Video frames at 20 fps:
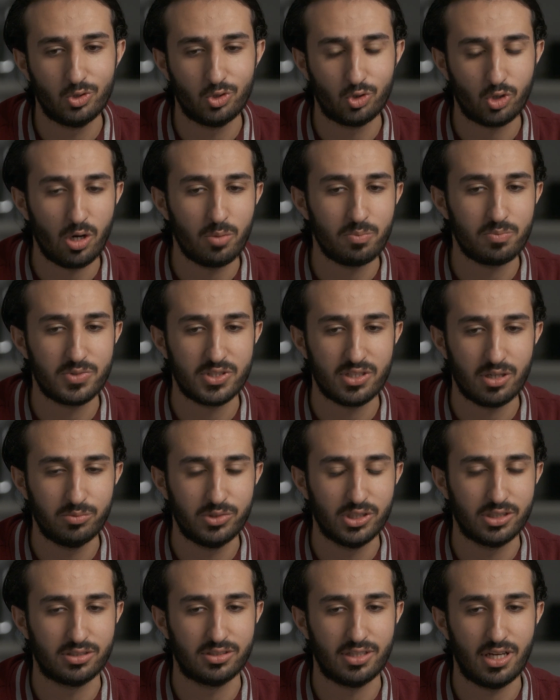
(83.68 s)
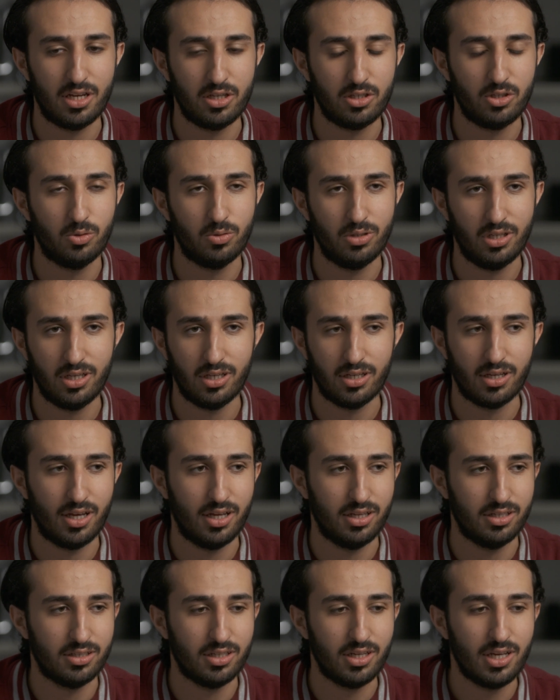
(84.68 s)
drop subjects at uni
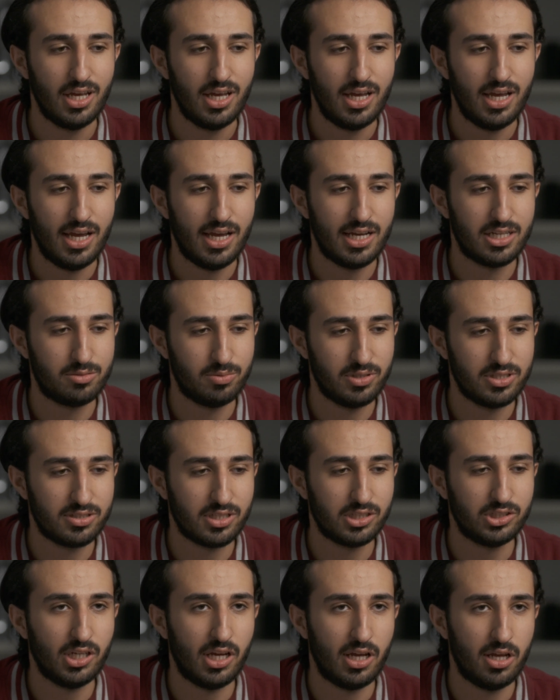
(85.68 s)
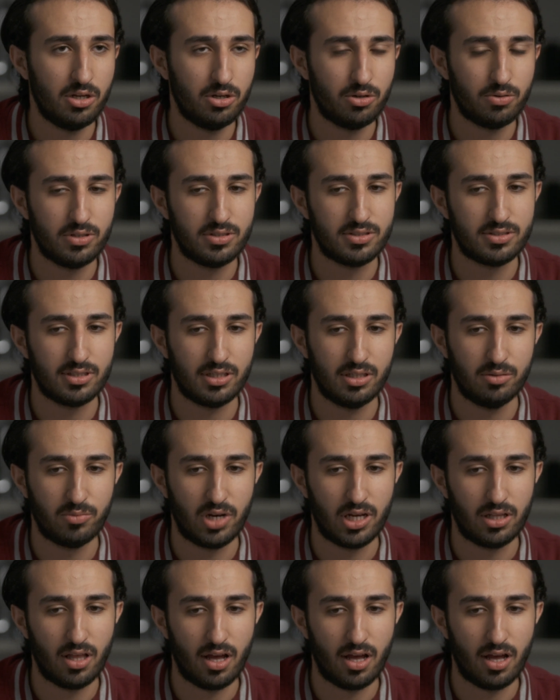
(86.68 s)
and it's been such a hindrance in my